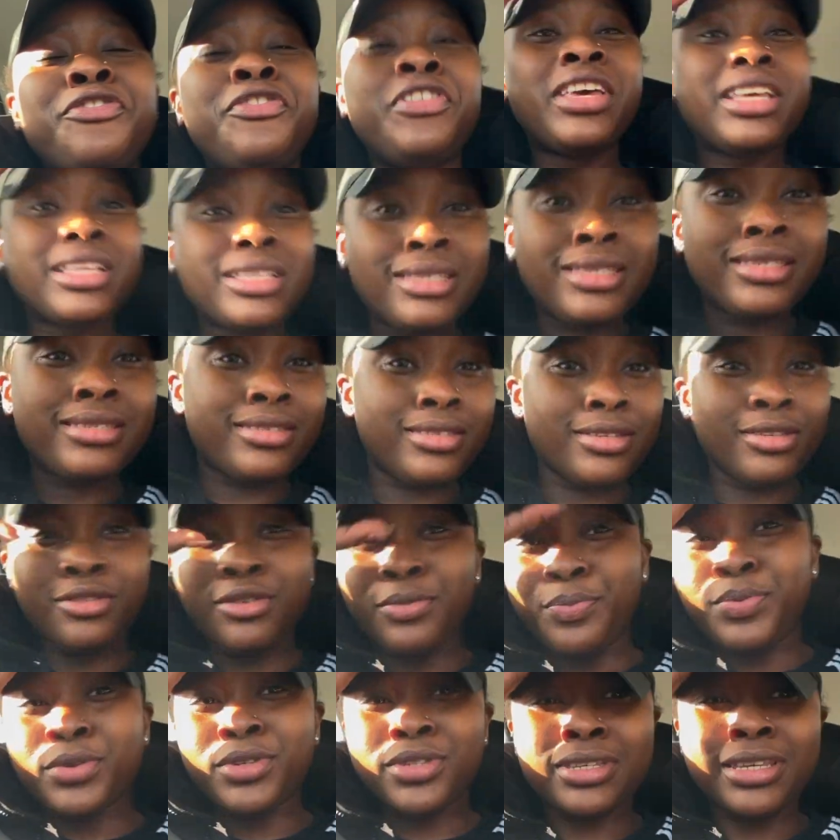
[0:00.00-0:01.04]
Fits, you
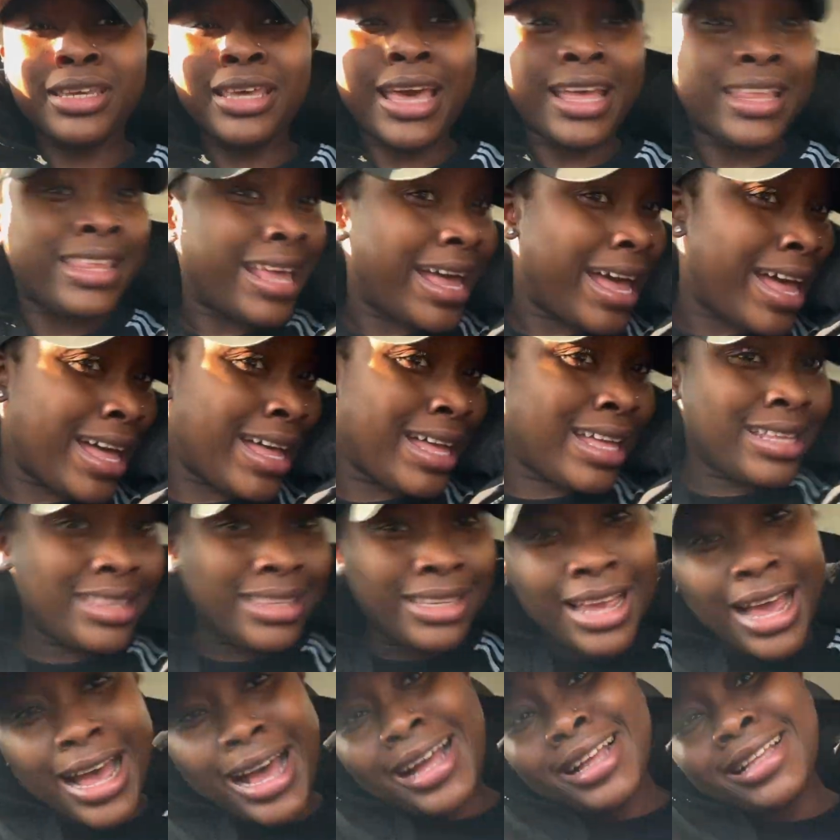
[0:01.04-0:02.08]
know, put together
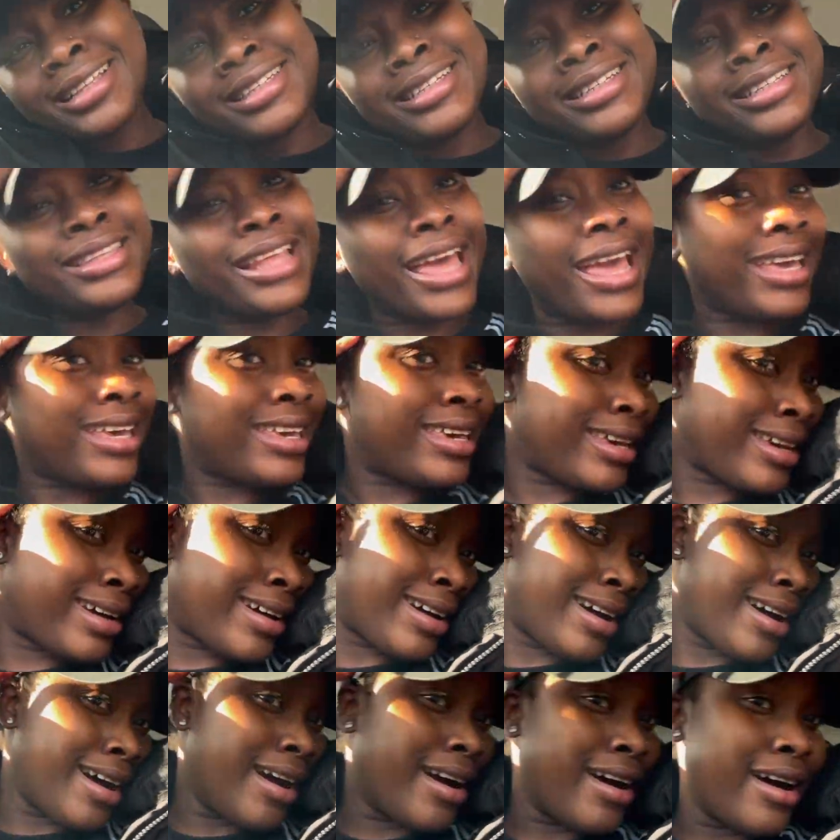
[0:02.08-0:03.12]
the Nike
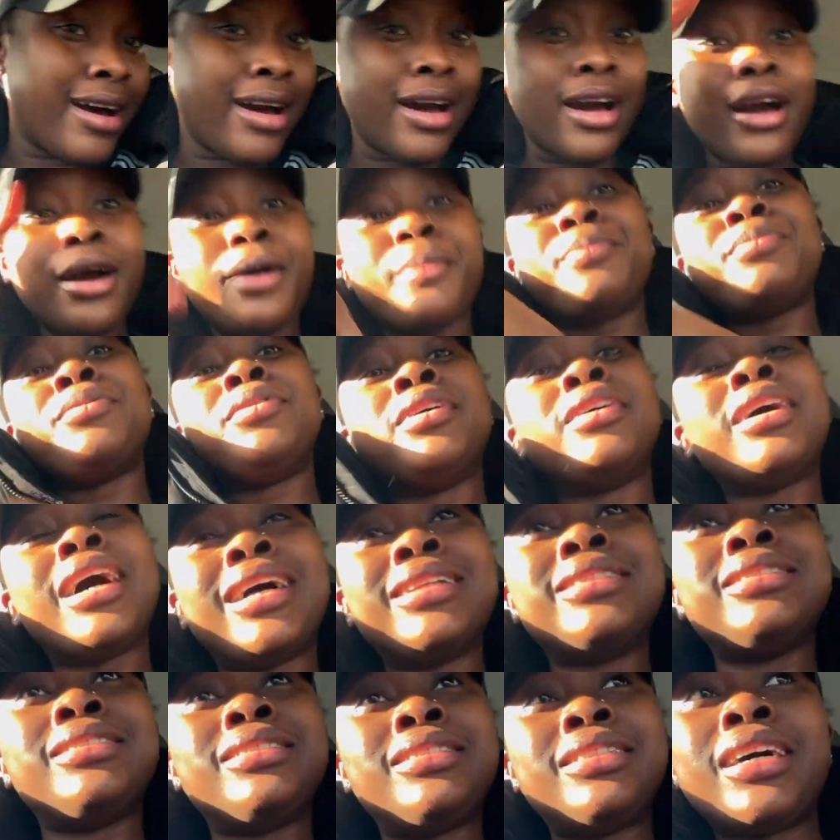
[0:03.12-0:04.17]
cap, the
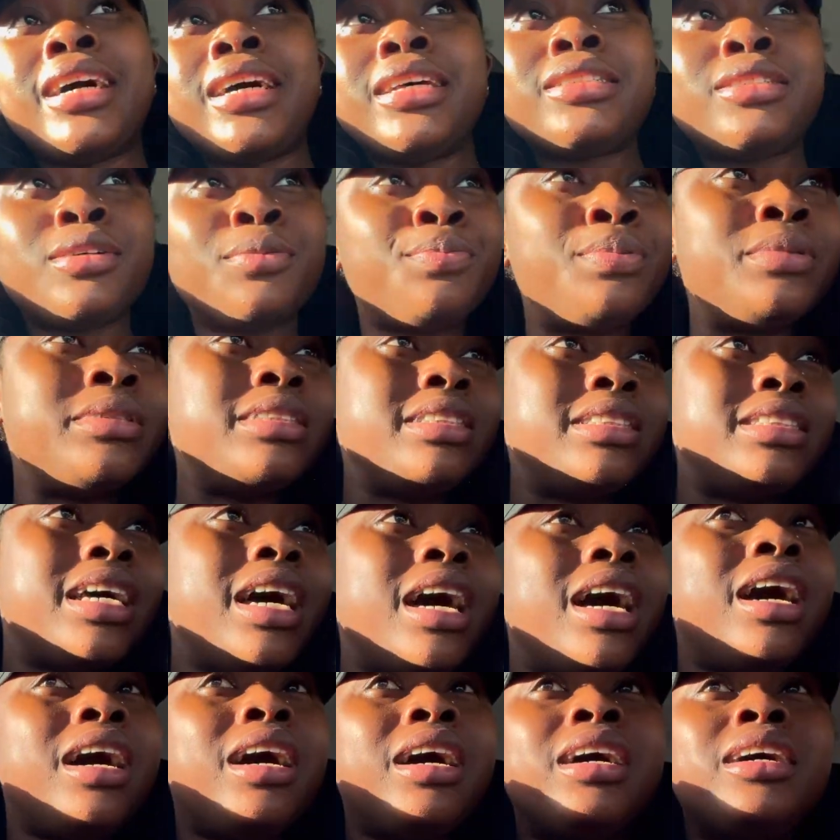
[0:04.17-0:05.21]
Adidas up and
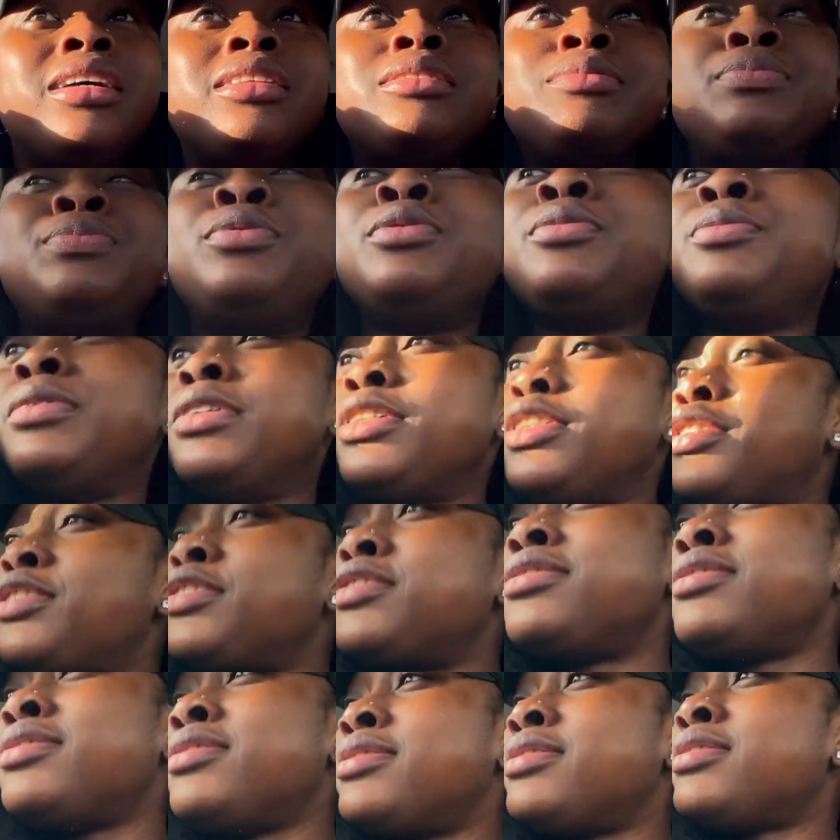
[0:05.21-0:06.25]
down, the Puma
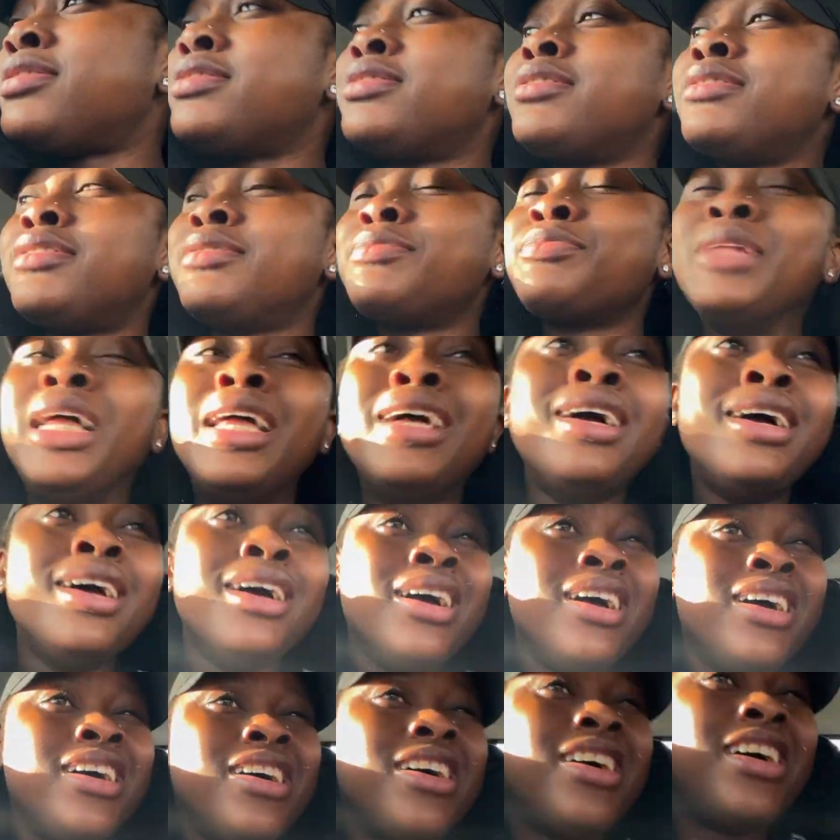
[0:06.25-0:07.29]
shoes, you know.
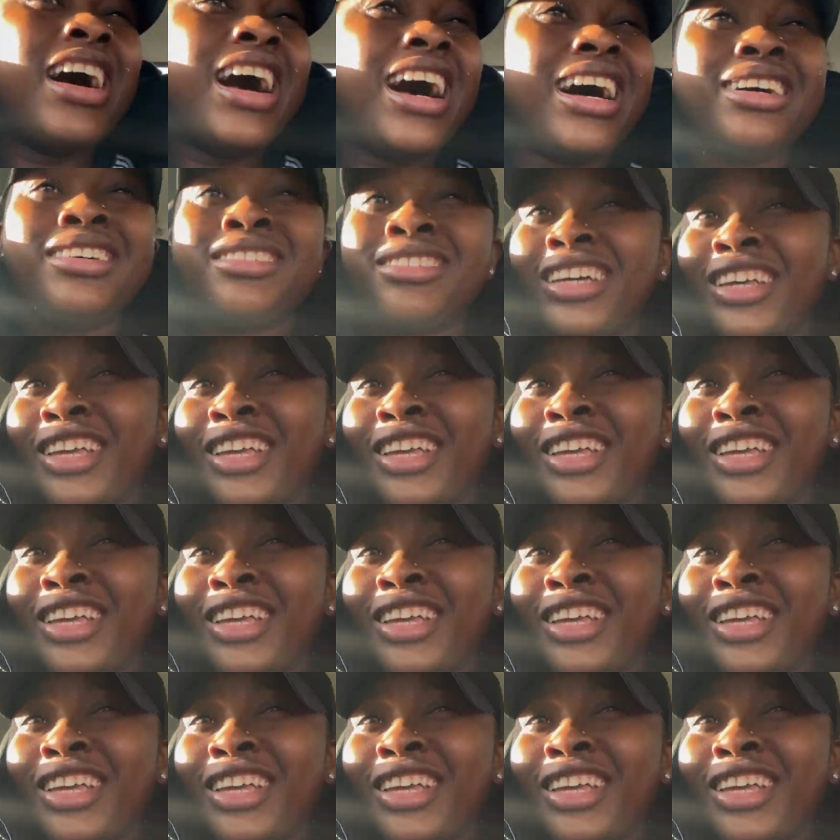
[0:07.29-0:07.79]
And I